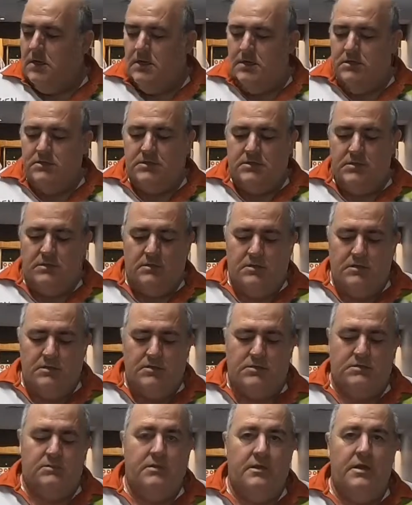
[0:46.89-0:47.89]
is that
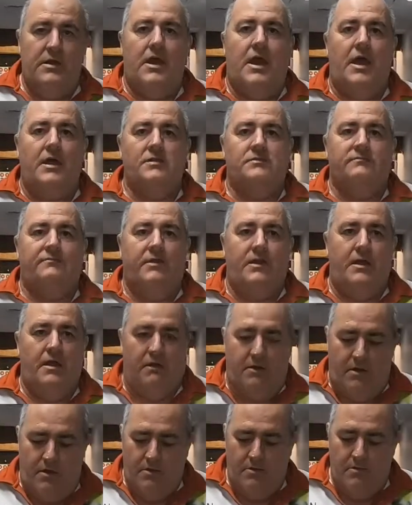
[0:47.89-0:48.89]
this 3D HV
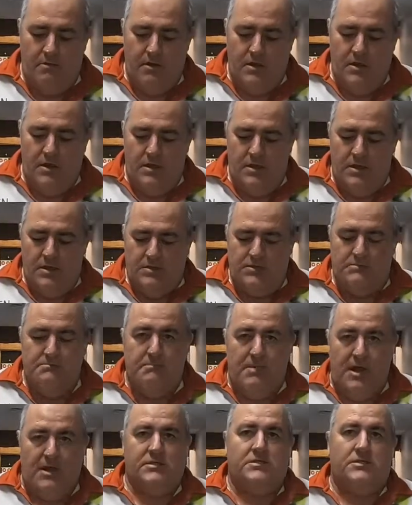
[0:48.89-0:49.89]
arrow is
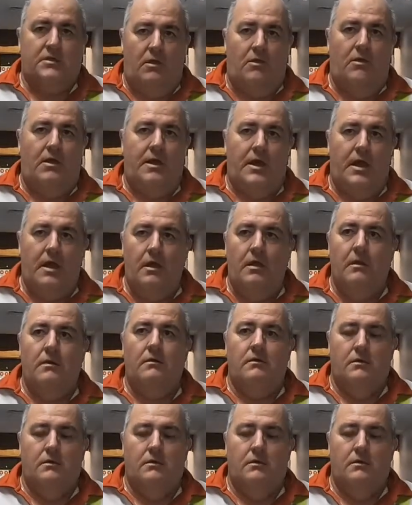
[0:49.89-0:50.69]
much lighter